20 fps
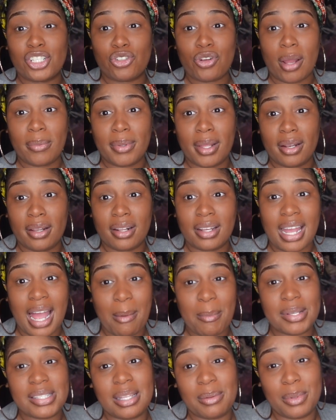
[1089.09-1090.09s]
Drop down in the
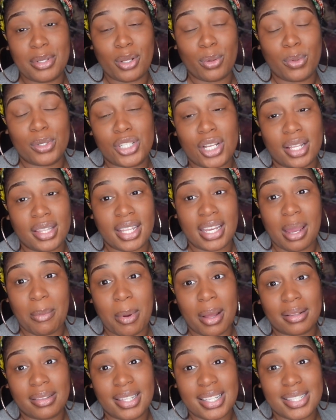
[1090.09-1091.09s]
comments. Let me know what y'all think
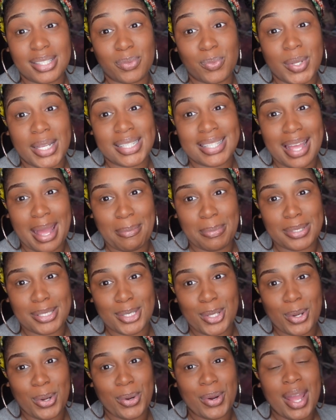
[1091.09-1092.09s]
about this week's
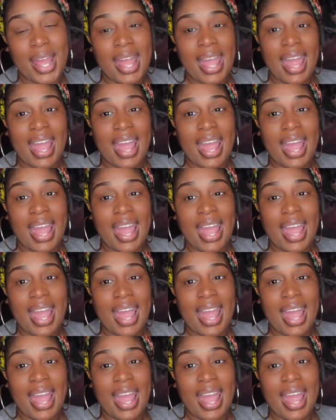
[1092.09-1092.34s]
episode.